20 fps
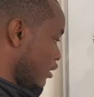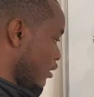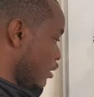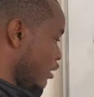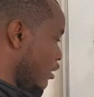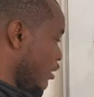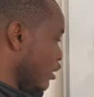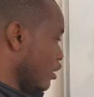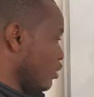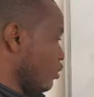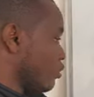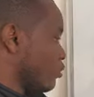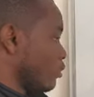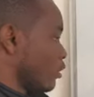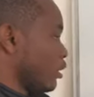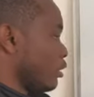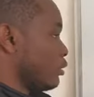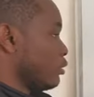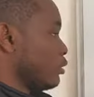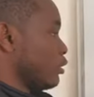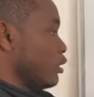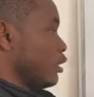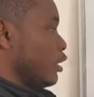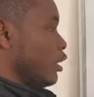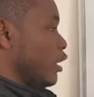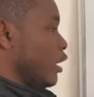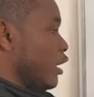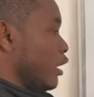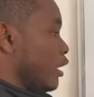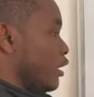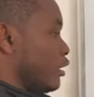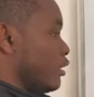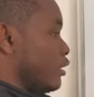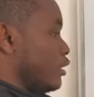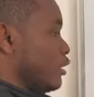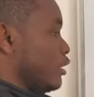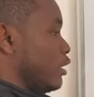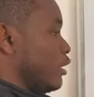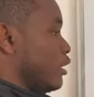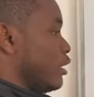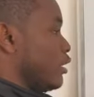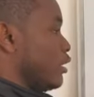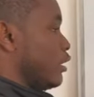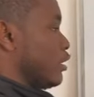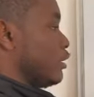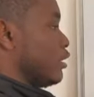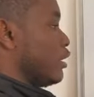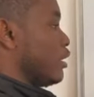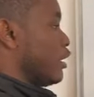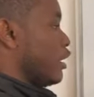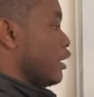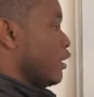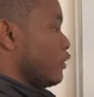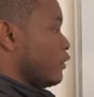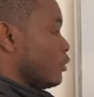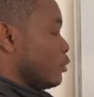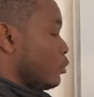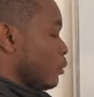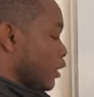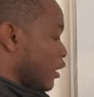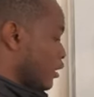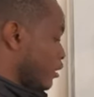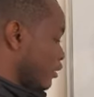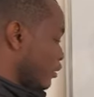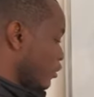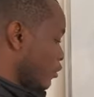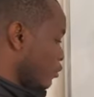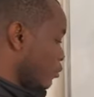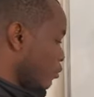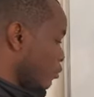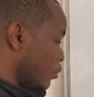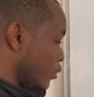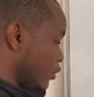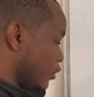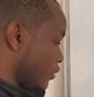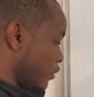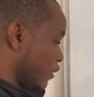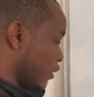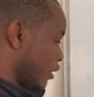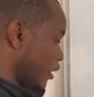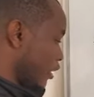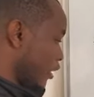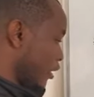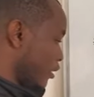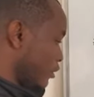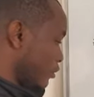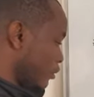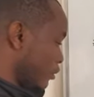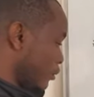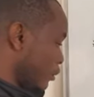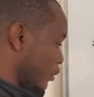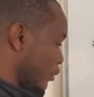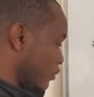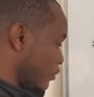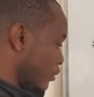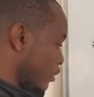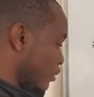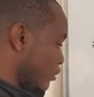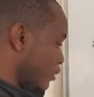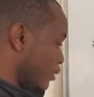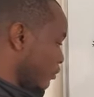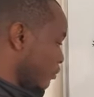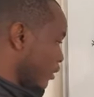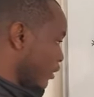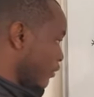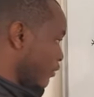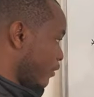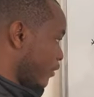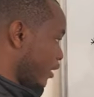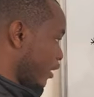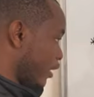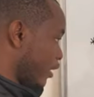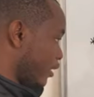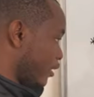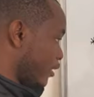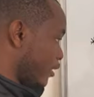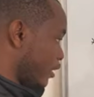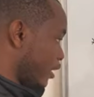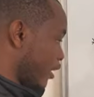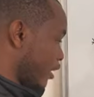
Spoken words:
equal, and the left one was found by find